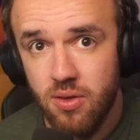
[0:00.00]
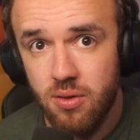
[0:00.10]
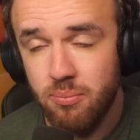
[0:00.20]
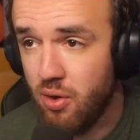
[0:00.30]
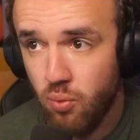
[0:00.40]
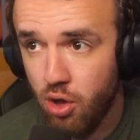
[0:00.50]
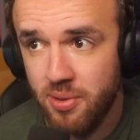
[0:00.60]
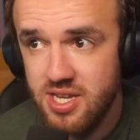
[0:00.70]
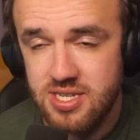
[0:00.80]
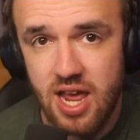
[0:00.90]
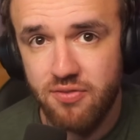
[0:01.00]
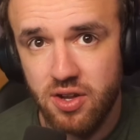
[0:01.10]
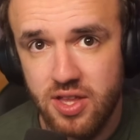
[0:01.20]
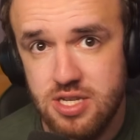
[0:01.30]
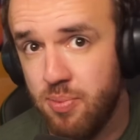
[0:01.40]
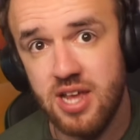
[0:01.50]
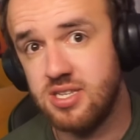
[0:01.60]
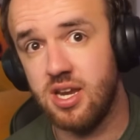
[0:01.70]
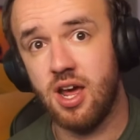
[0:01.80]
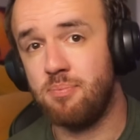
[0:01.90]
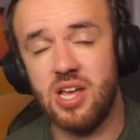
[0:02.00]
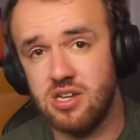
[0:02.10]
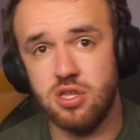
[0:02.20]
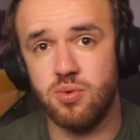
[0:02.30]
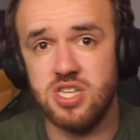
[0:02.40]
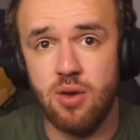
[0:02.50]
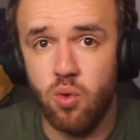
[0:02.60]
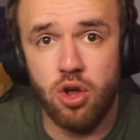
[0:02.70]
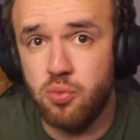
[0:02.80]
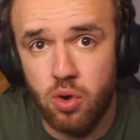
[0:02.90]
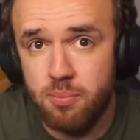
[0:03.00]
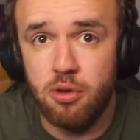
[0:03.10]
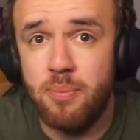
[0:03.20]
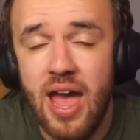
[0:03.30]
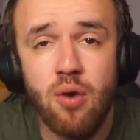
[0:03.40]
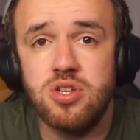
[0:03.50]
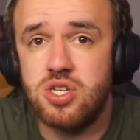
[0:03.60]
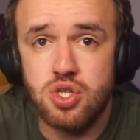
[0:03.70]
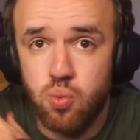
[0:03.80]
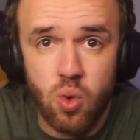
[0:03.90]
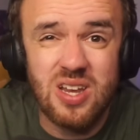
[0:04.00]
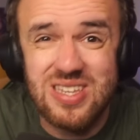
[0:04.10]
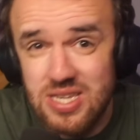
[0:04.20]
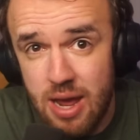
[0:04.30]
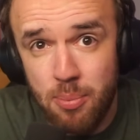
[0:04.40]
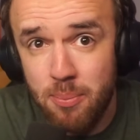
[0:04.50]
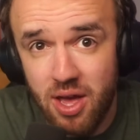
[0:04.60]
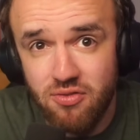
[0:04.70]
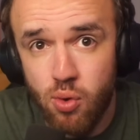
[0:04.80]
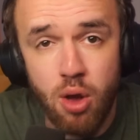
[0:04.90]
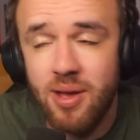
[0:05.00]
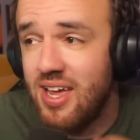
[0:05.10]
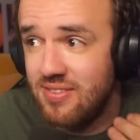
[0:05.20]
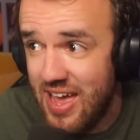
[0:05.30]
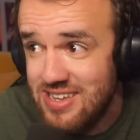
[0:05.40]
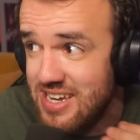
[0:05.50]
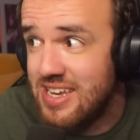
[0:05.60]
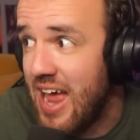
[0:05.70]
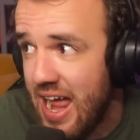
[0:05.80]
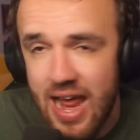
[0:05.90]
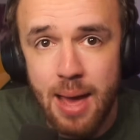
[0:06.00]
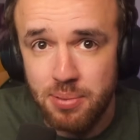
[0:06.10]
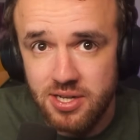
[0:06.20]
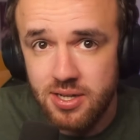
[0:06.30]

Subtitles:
but Roma has definitely spiced it up because there was a world where Bilbao was just one step above Roma, and that did not happen.